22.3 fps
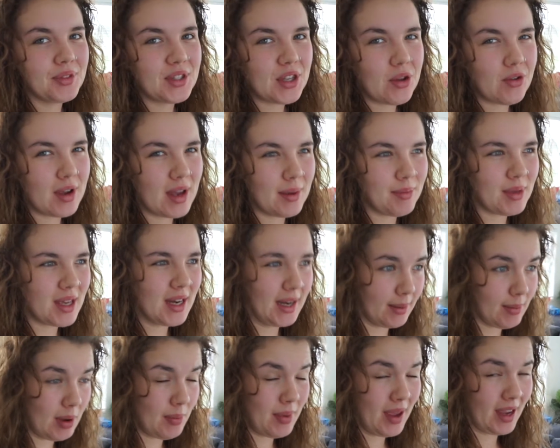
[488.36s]
So I'm
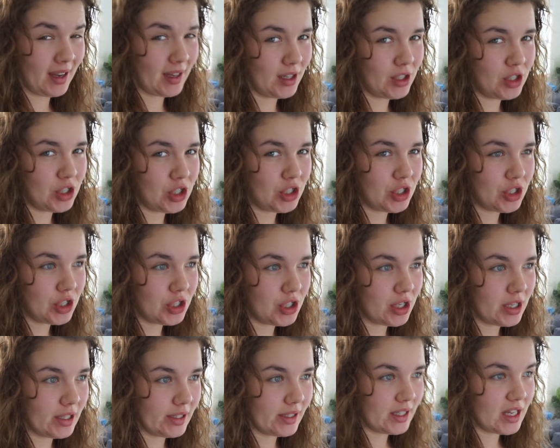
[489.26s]
getting a bit peckish,
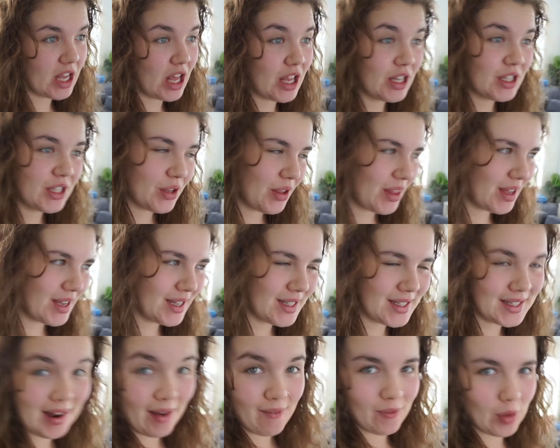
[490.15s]
so I think
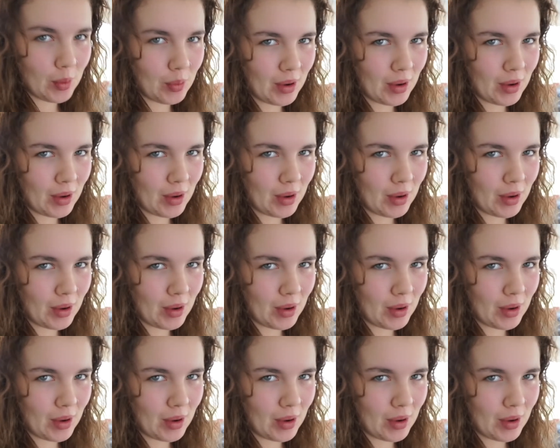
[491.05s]
it's time for